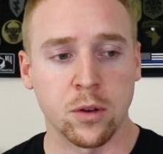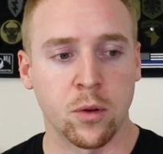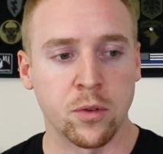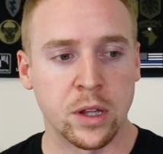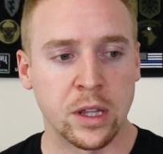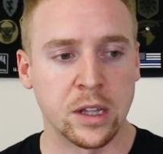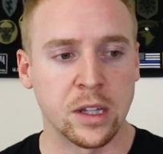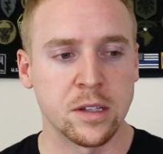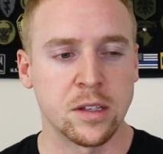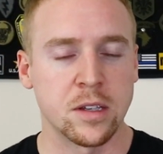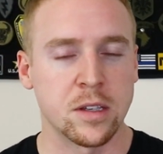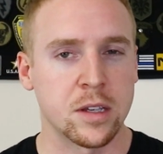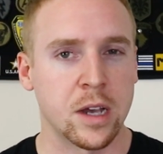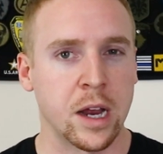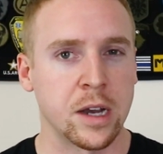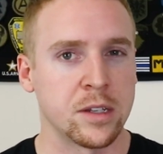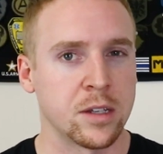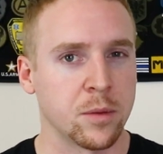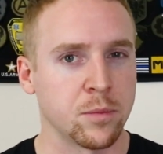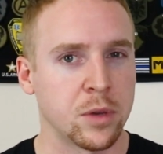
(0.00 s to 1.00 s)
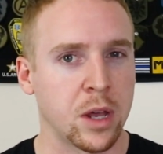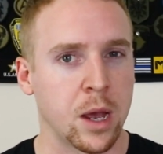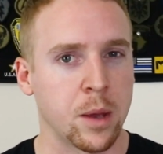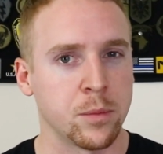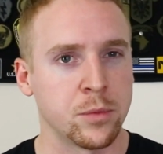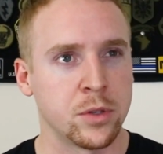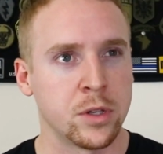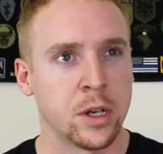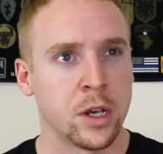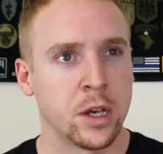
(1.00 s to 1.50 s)
On the enlisted side,
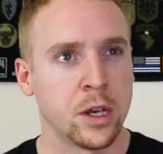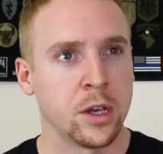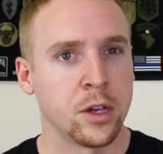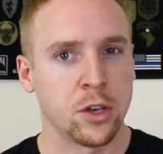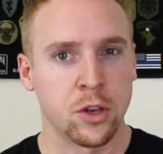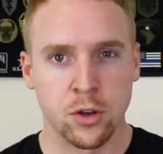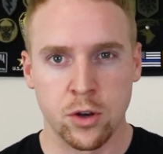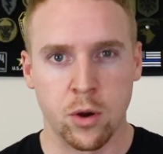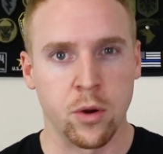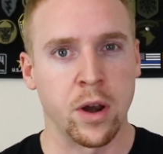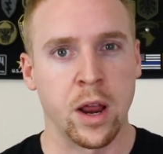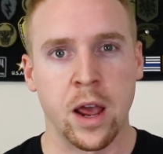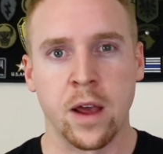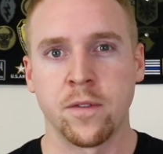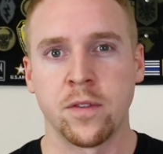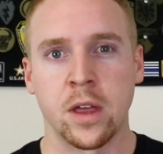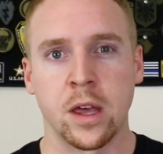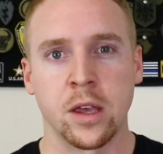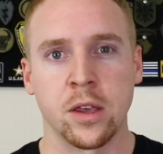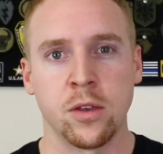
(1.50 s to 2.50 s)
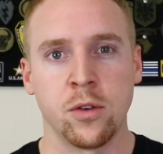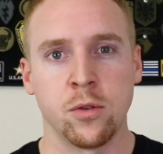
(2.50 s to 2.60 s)
sometimes you don't have that.